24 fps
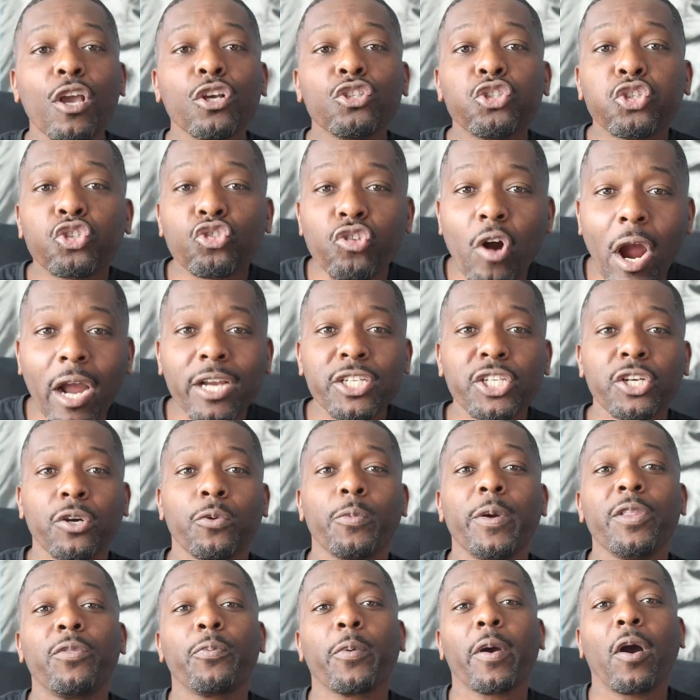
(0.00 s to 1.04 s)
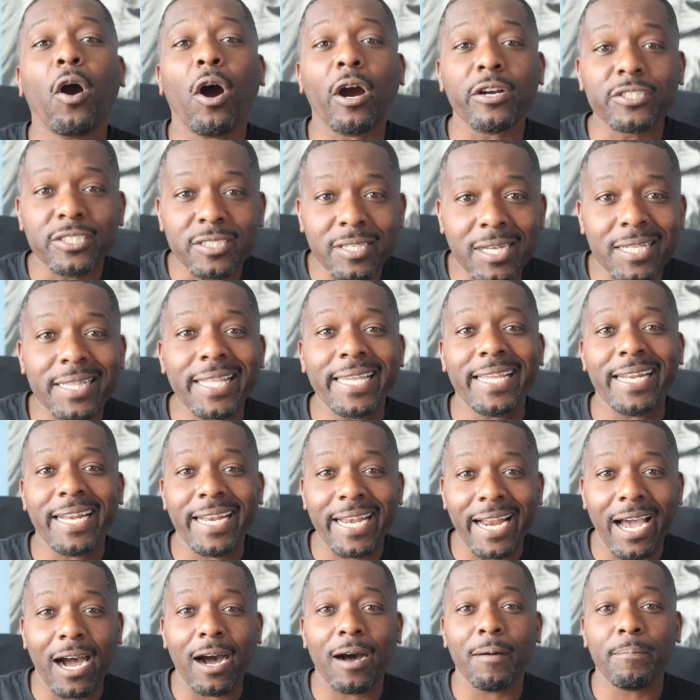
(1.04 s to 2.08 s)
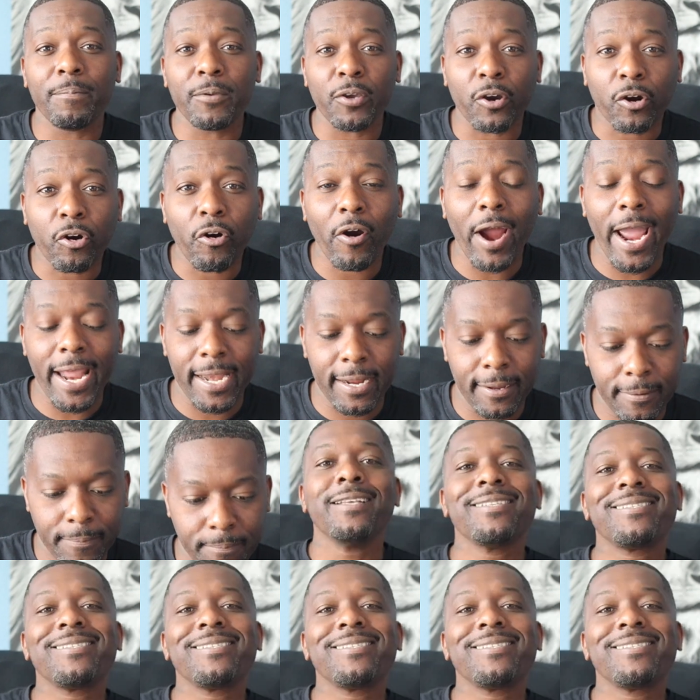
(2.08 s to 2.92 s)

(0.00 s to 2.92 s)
structure with regards to cleaning up your credit.